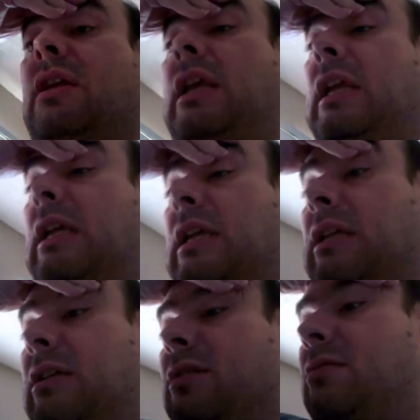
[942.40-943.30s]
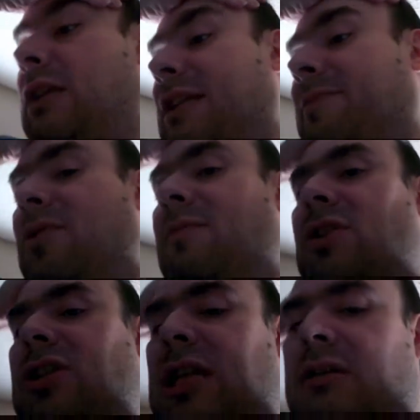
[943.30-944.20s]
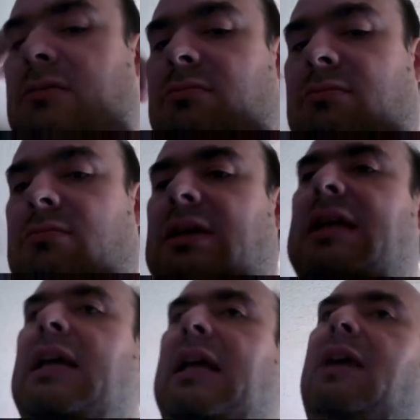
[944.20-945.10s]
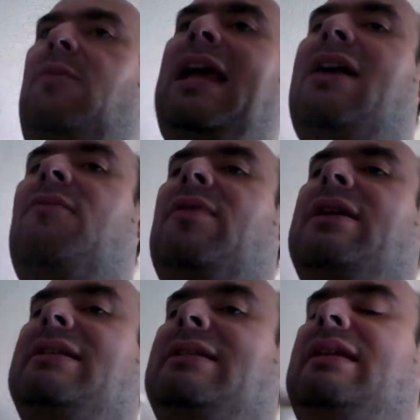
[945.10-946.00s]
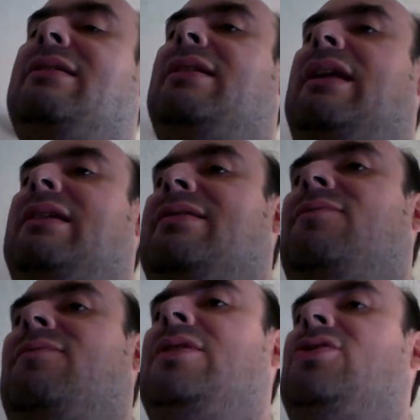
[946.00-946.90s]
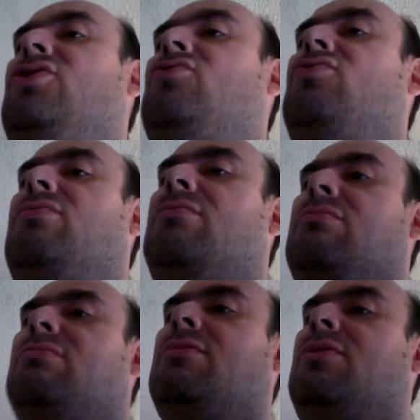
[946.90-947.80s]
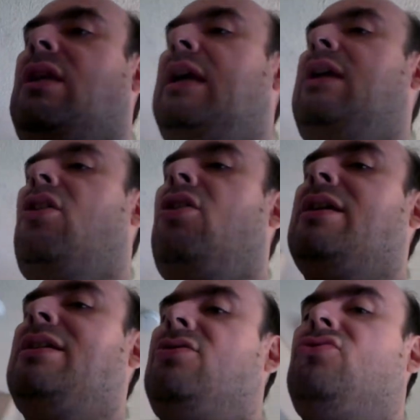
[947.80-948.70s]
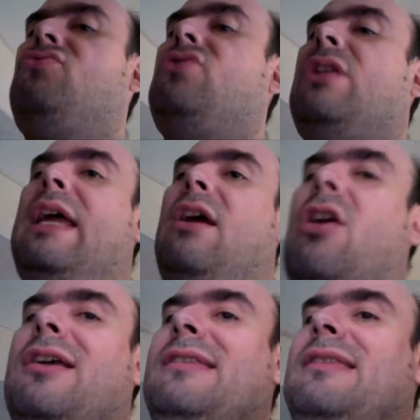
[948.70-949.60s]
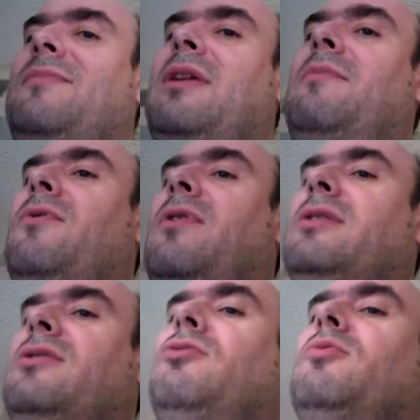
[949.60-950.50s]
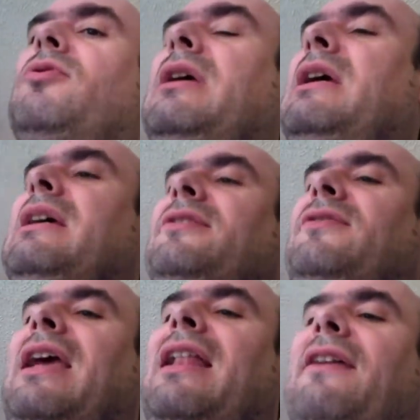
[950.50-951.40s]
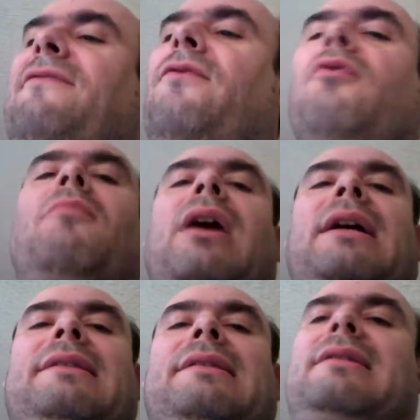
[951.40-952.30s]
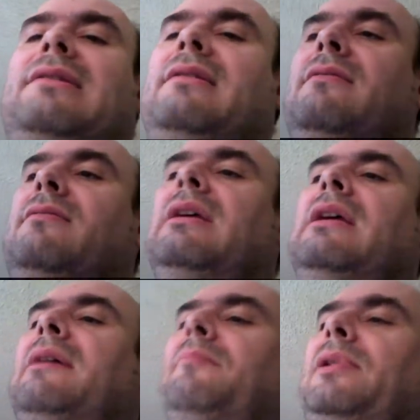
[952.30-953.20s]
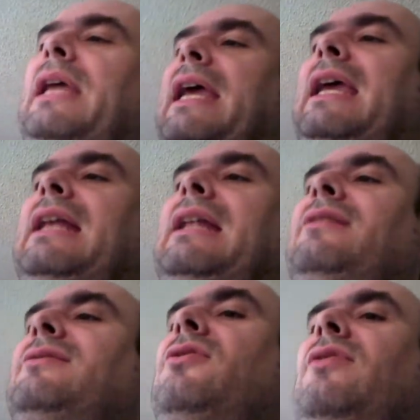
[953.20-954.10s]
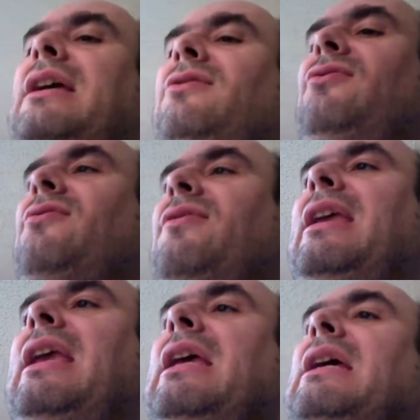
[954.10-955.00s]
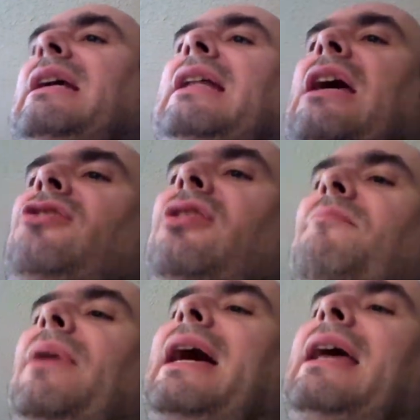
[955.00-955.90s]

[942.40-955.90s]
and that's pretty much it. And we have what? See, today's June, July, August, September, October. So you got like 4 months to plan and to go ahead and do your thing. Now you can buy a